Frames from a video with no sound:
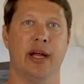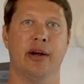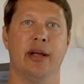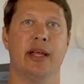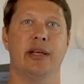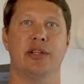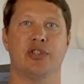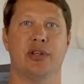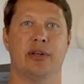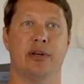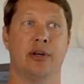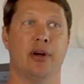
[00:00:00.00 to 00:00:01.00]
air
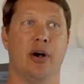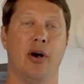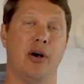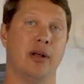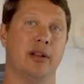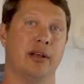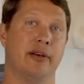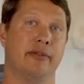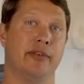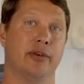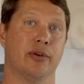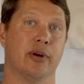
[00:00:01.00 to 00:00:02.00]
conditioner, all
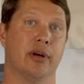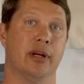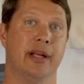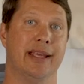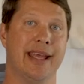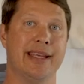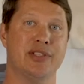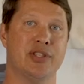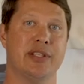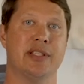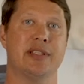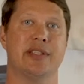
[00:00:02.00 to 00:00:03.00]
of your
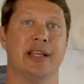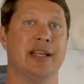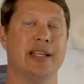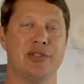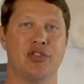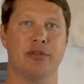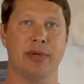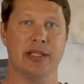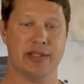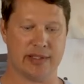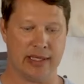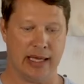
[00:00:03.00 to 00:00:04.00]
gauges and
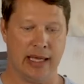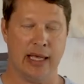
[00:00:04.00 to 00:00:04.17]
instruments.